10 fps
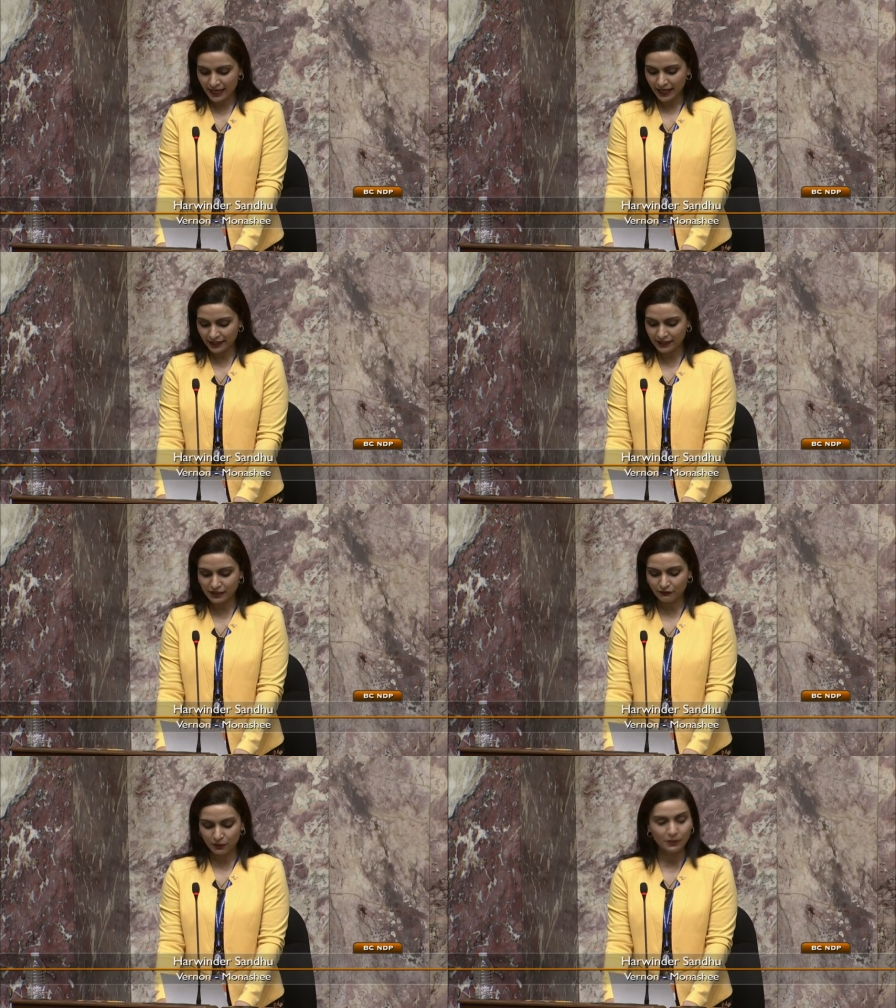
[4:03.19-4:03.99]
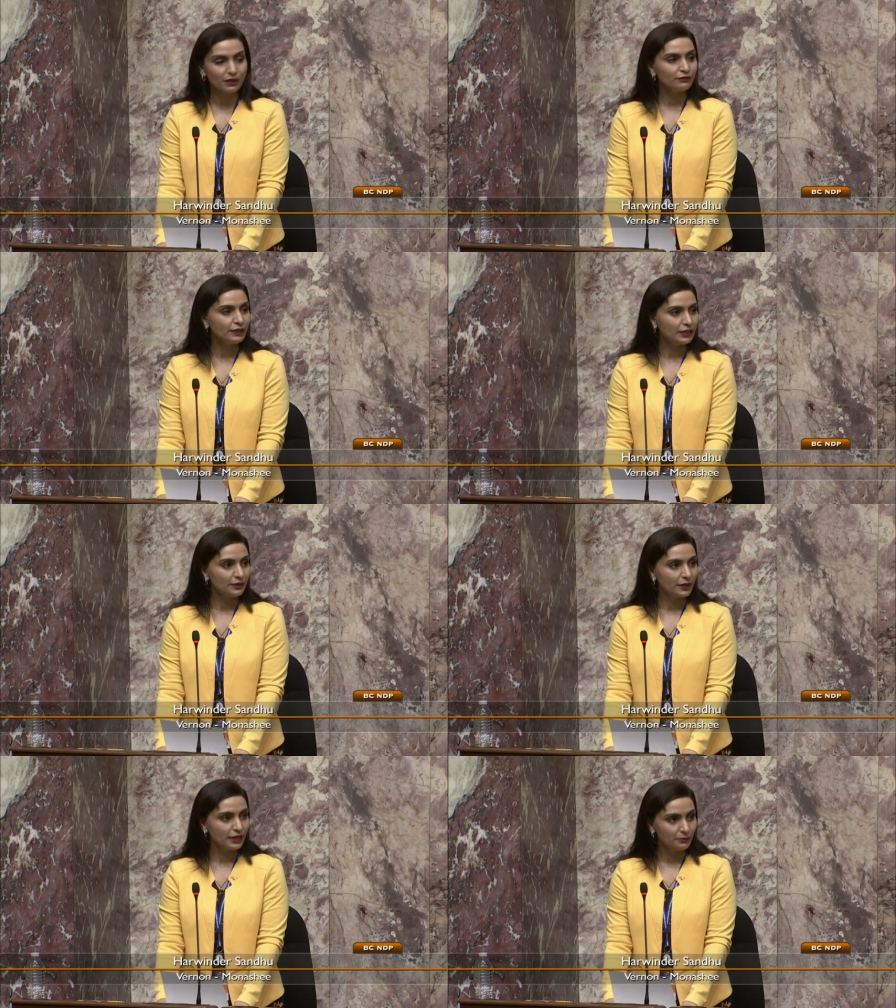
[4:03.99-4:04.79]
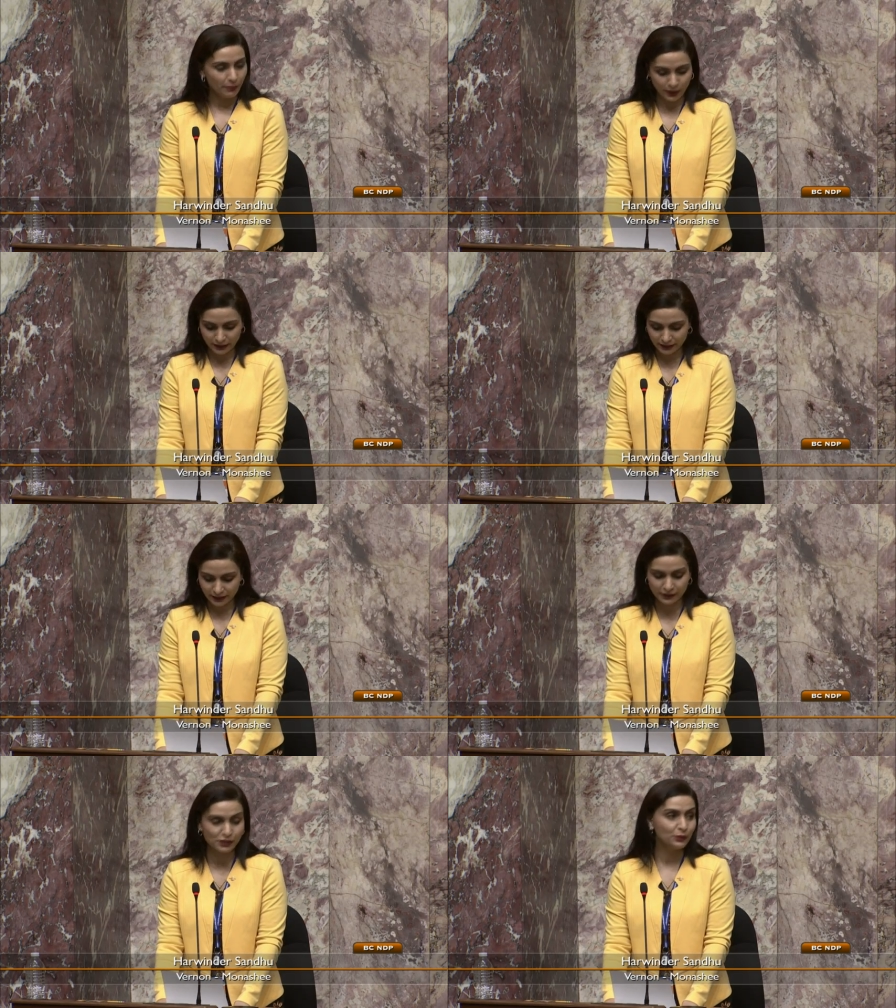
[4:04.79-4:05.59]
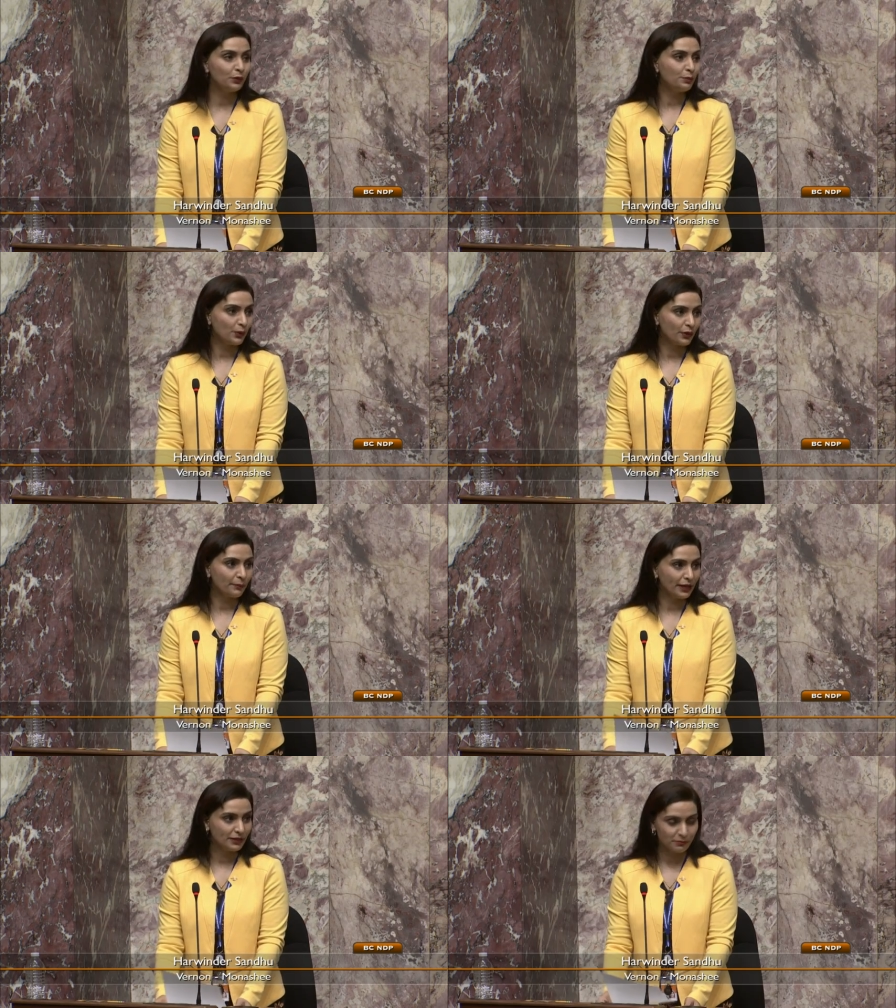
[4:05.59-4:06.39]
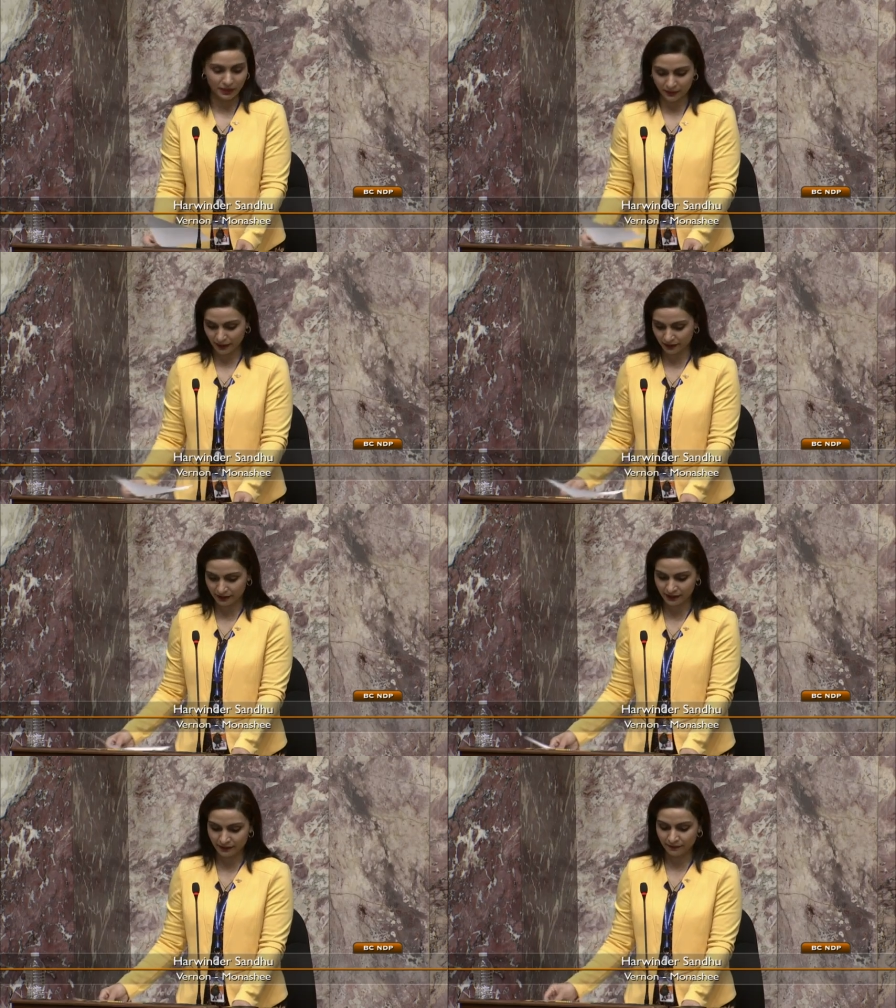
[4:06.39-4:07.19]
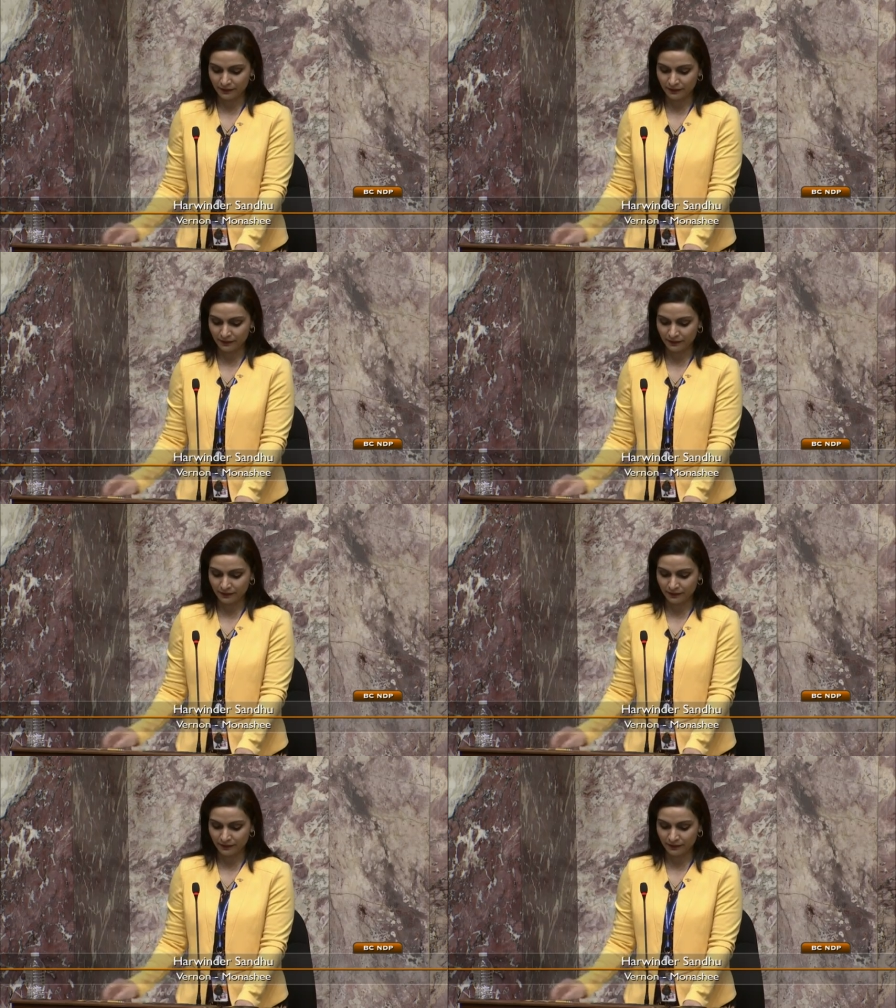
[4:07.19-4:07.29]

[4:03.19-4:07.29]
and as a woman of color in politics who broke many barriers.